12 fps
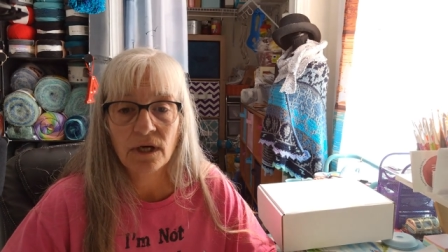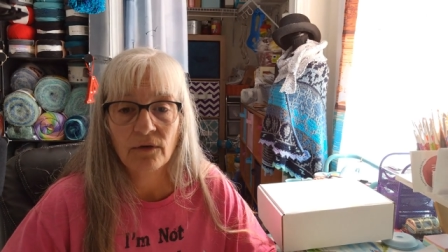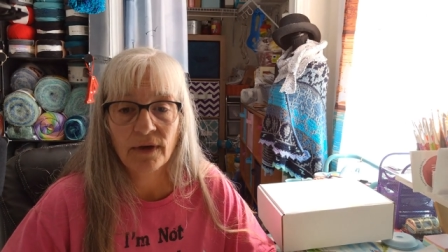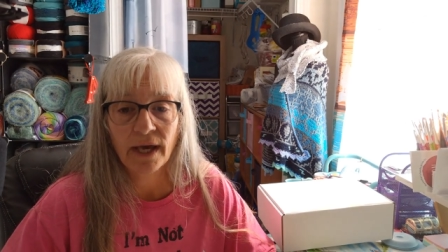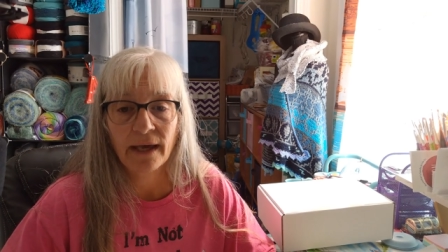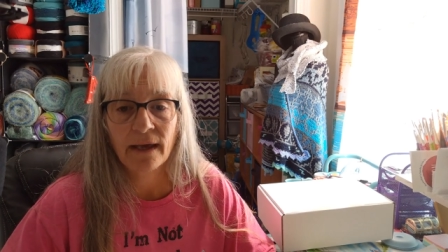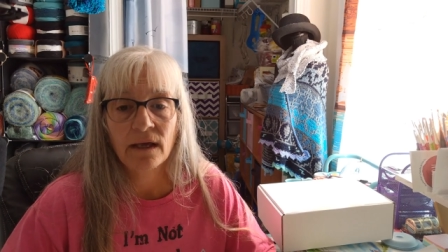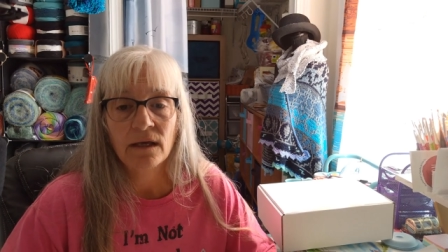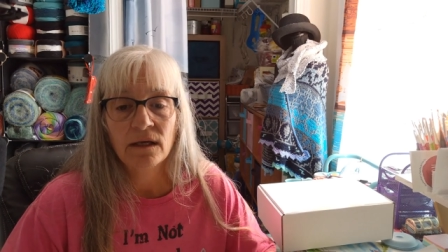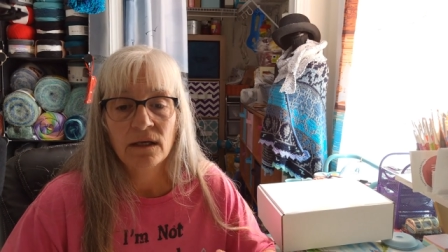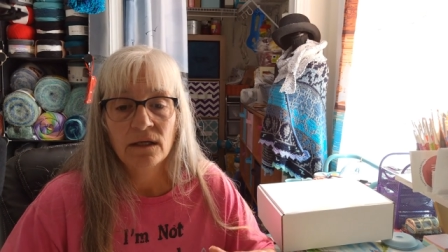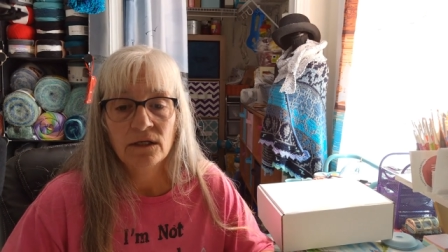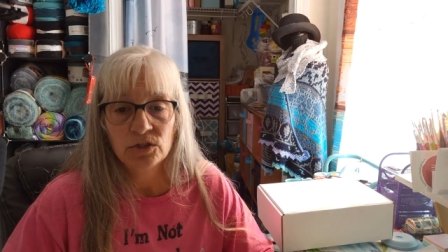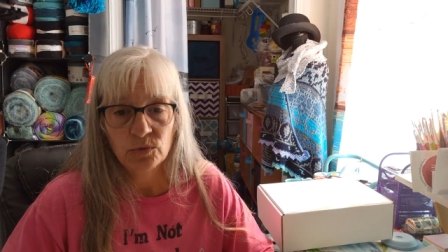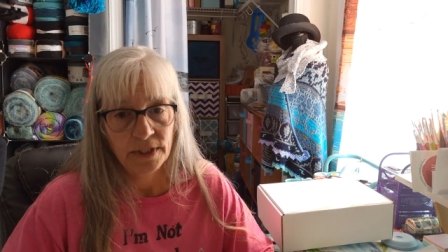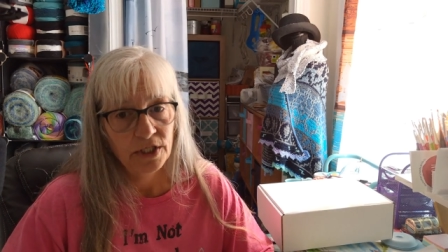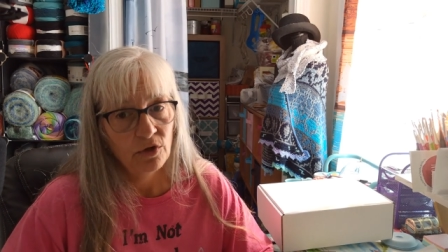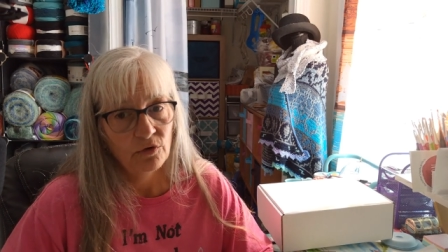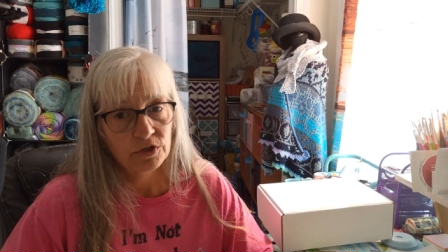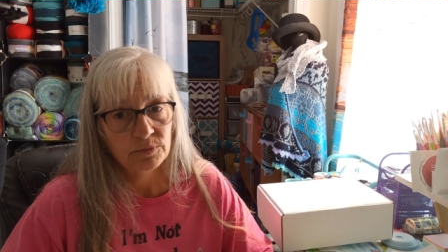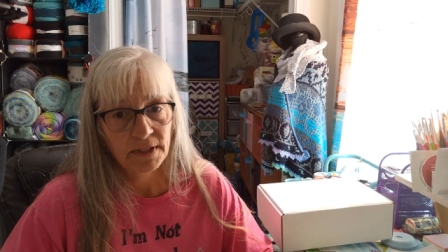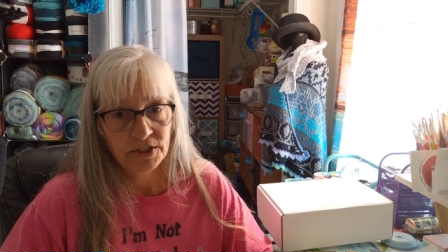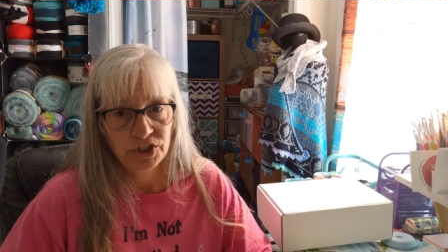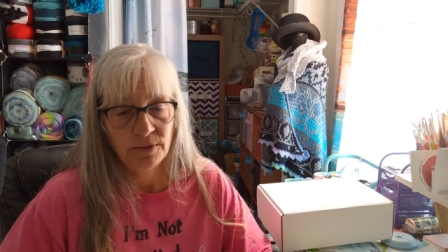Okay? $20
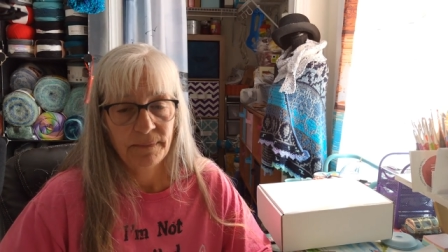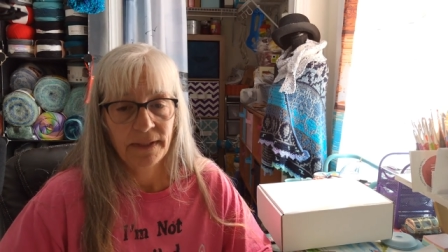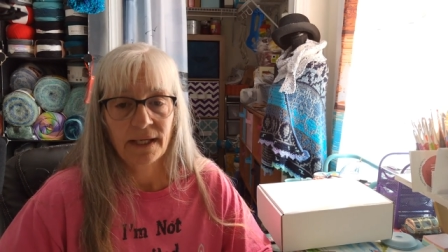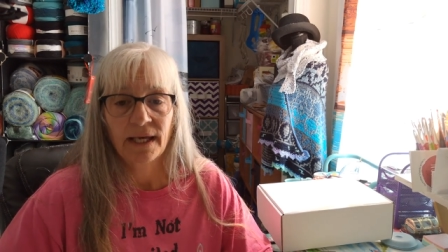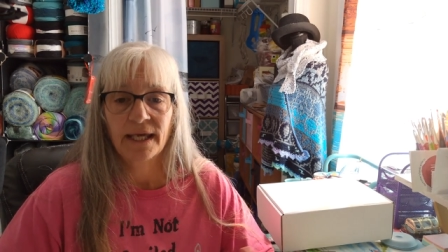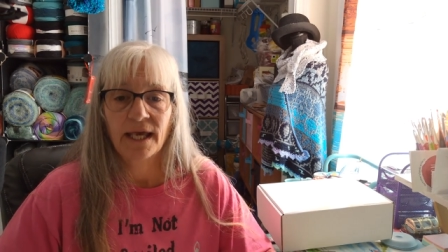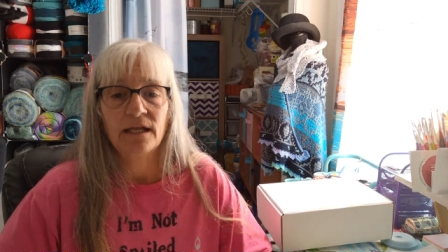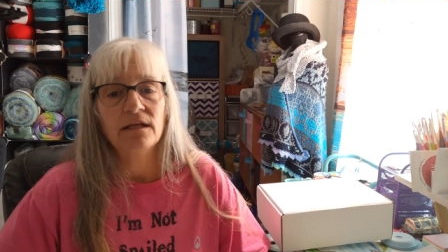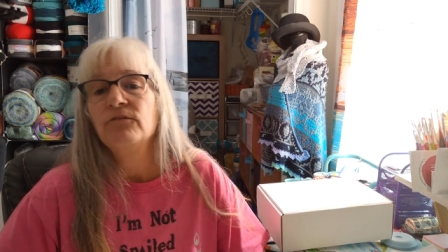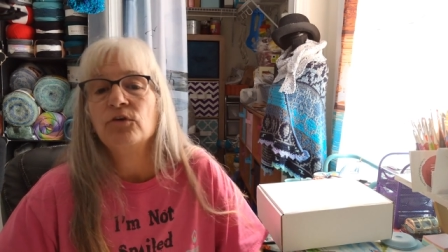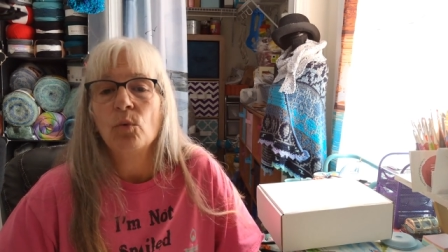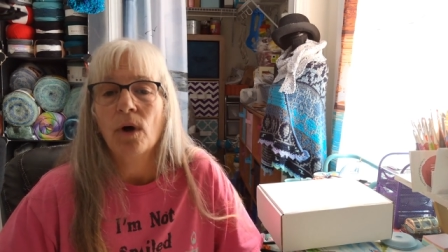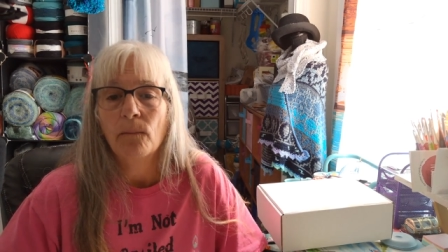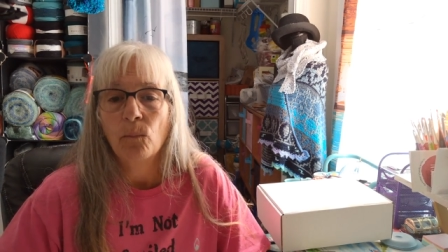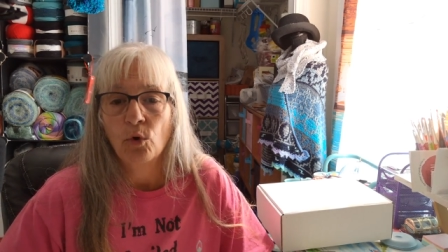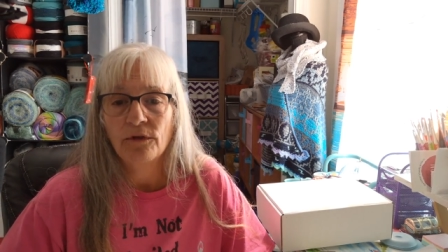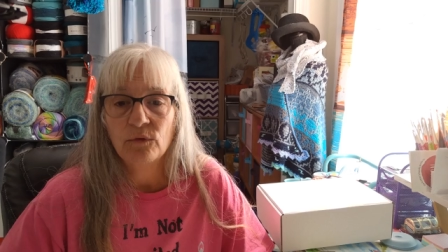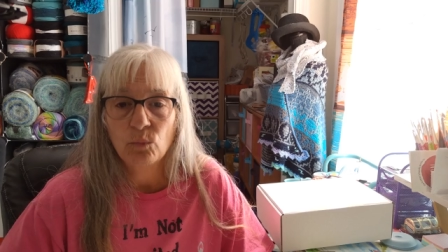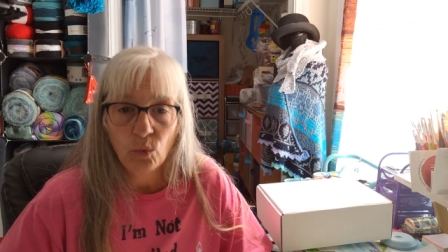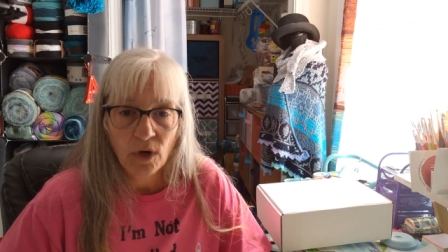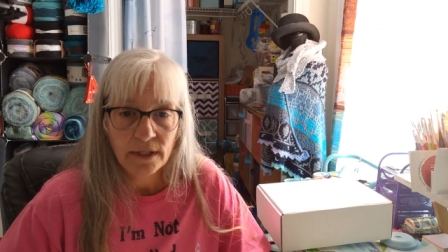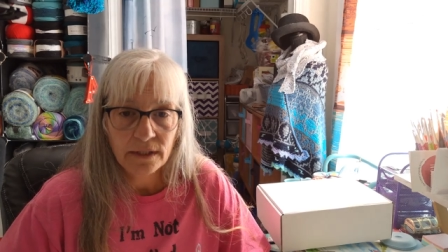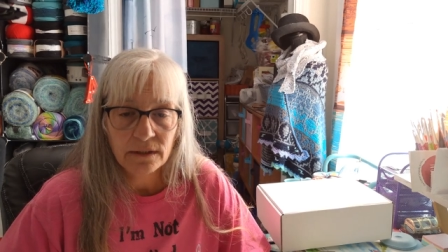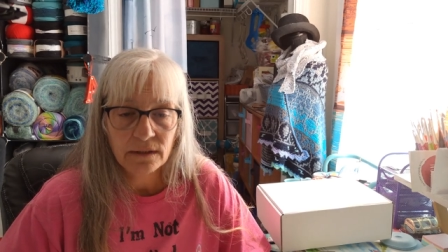plus shipping. Again, if you want more than
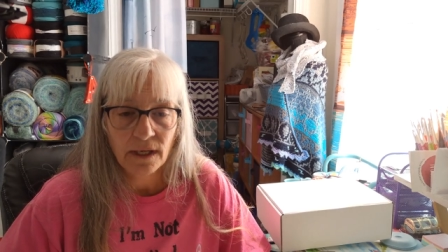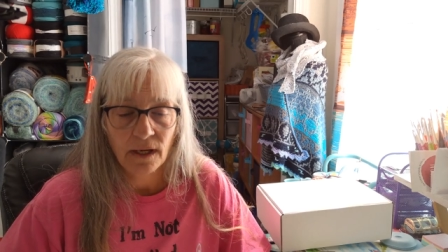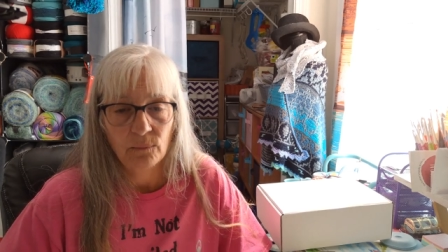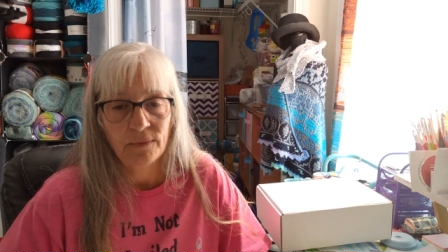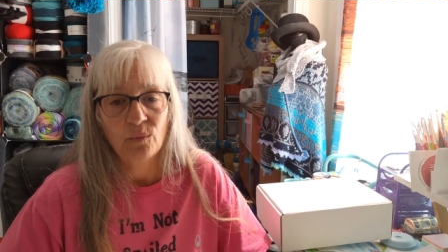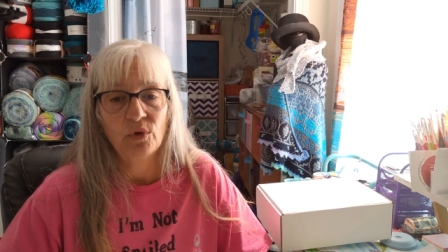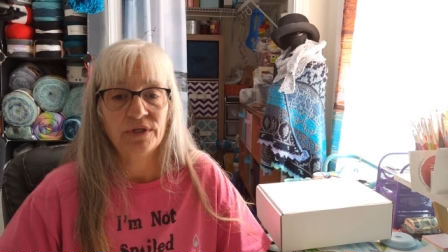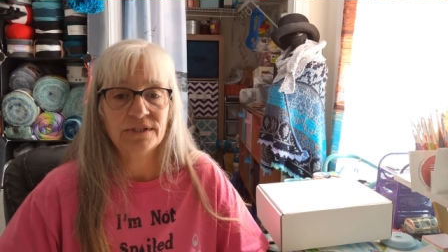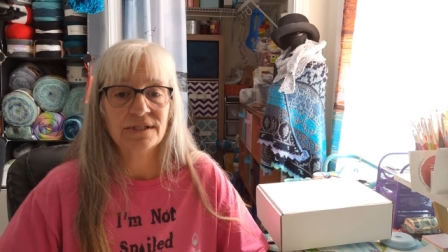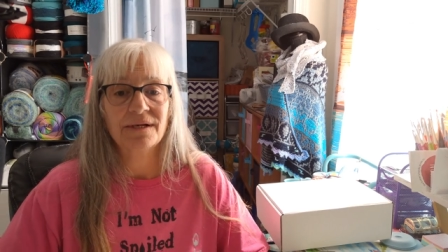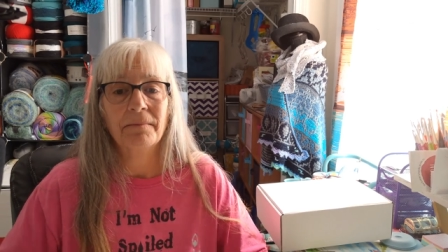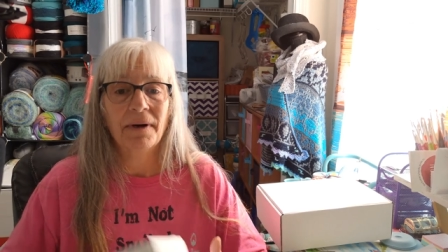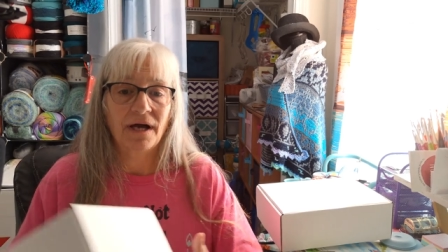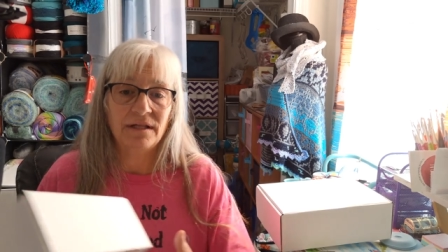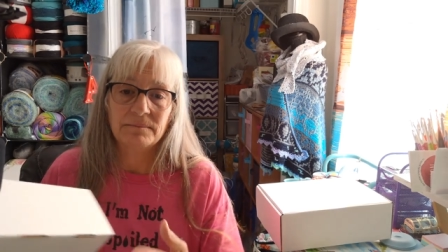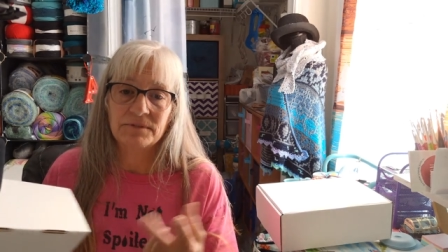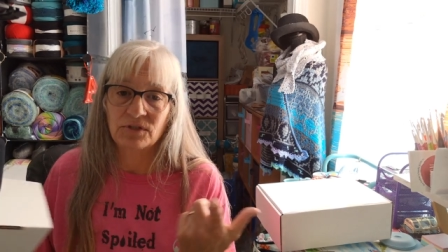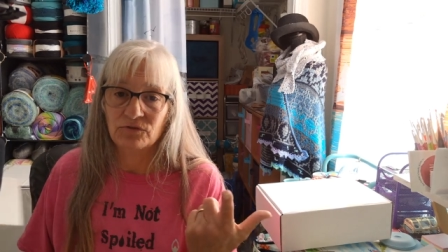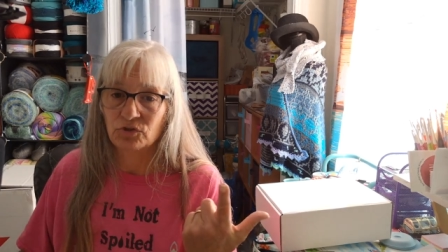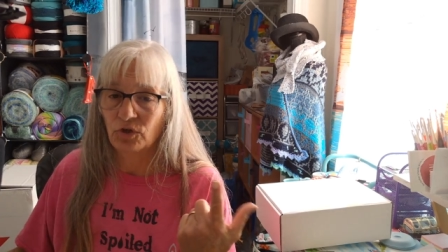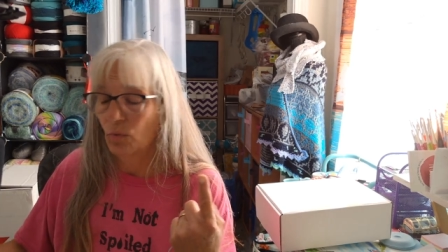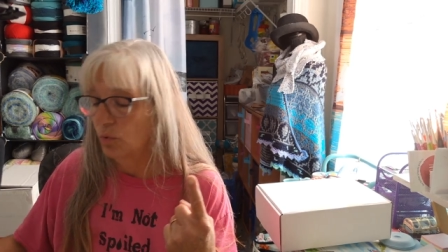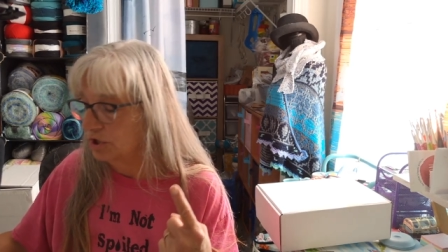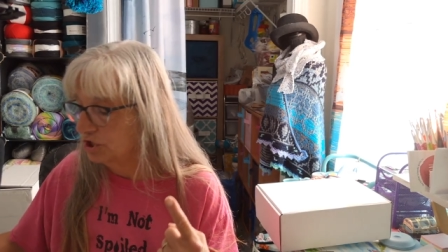one, I would be willing to combine them so there's
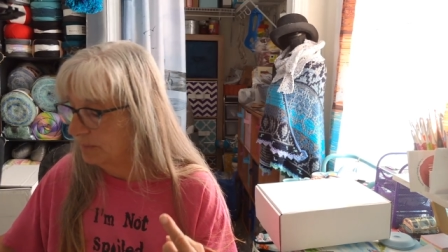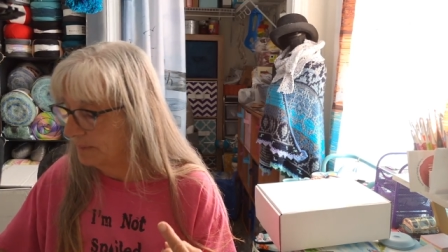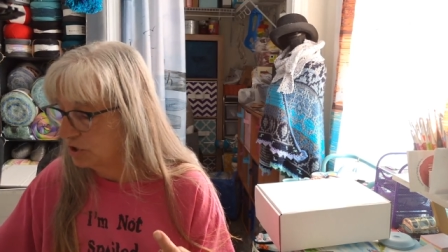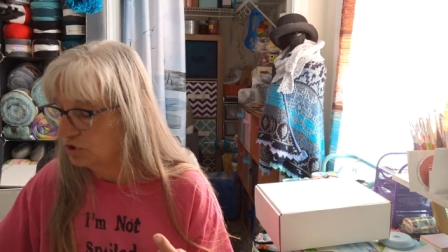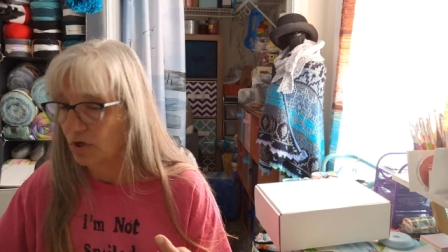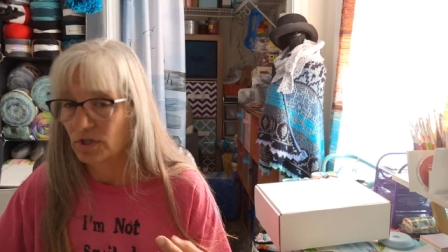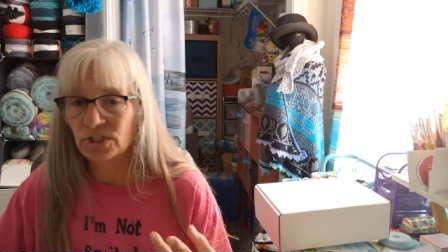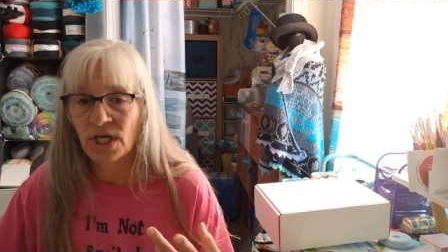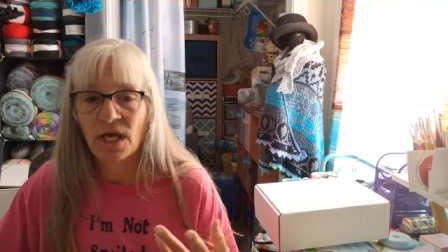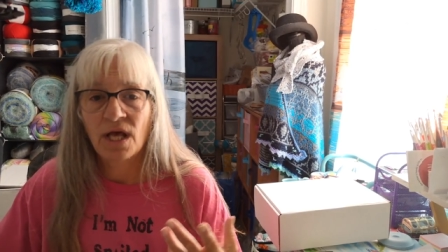only one shipping charge.